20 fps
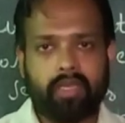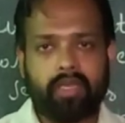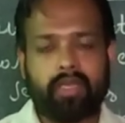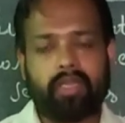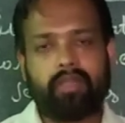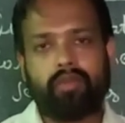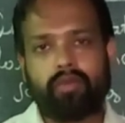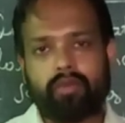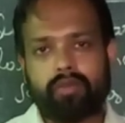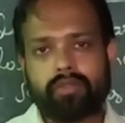
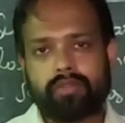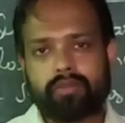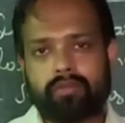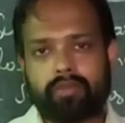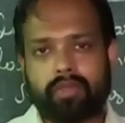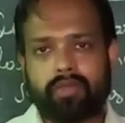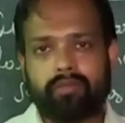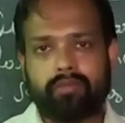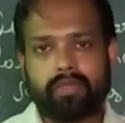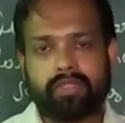And those
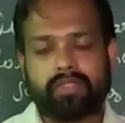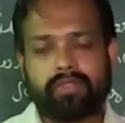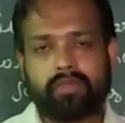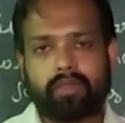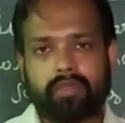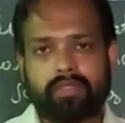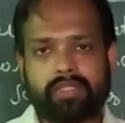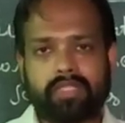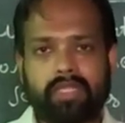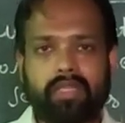students who has
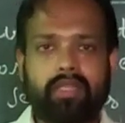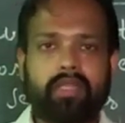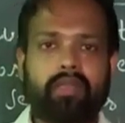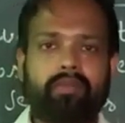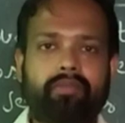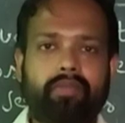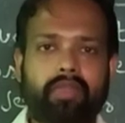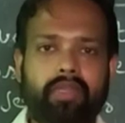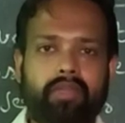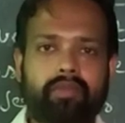not seen that
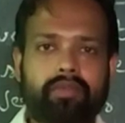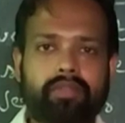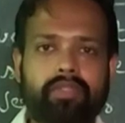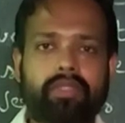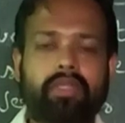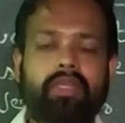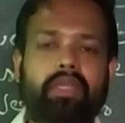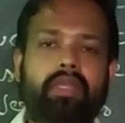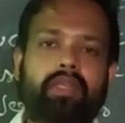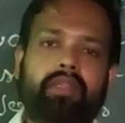videos,
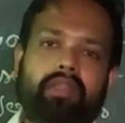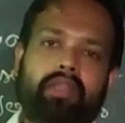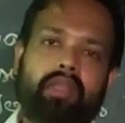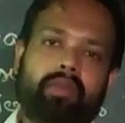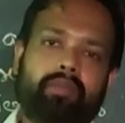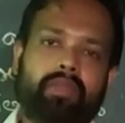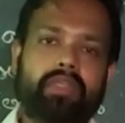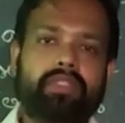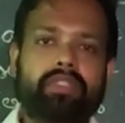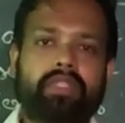they
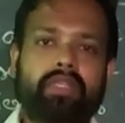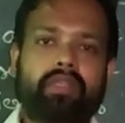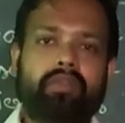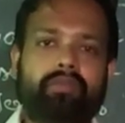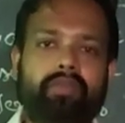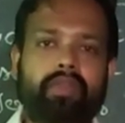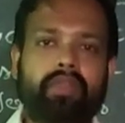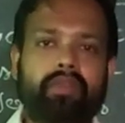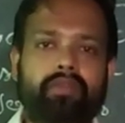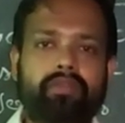must see the
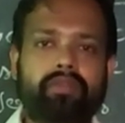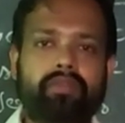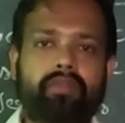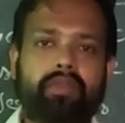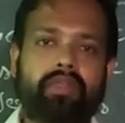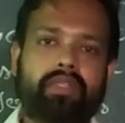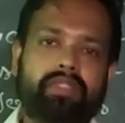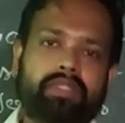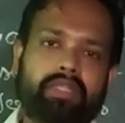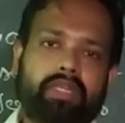videos to
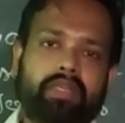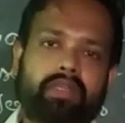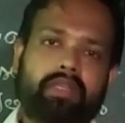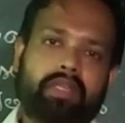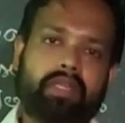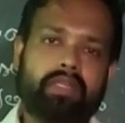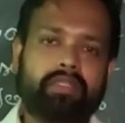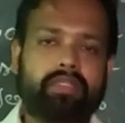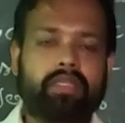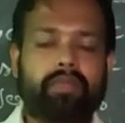understand
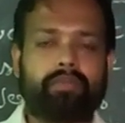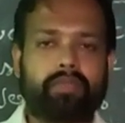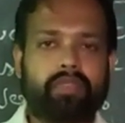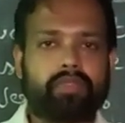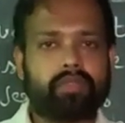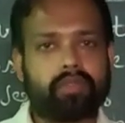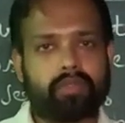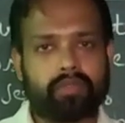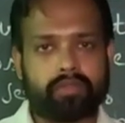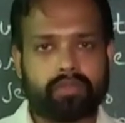that
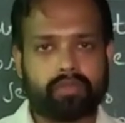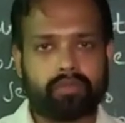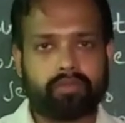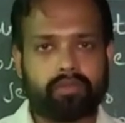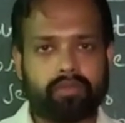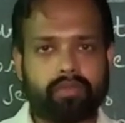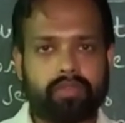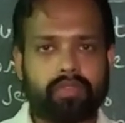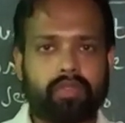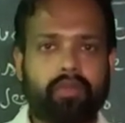chapters also.
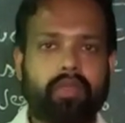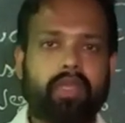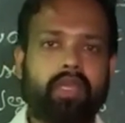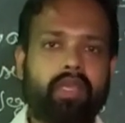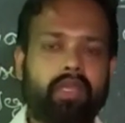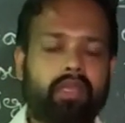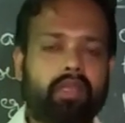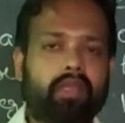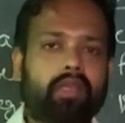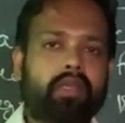So
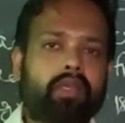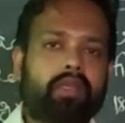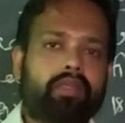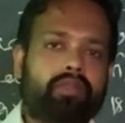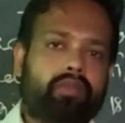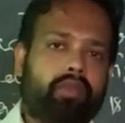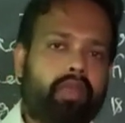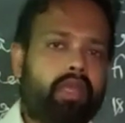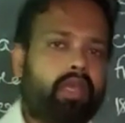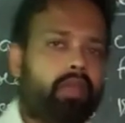okay,
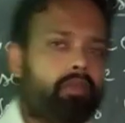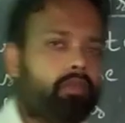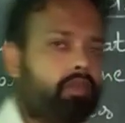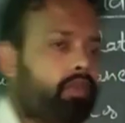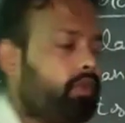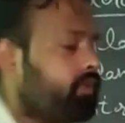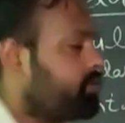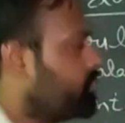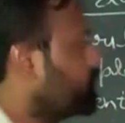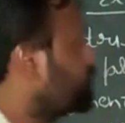today I am
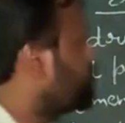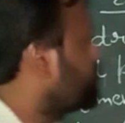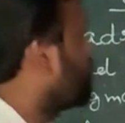going to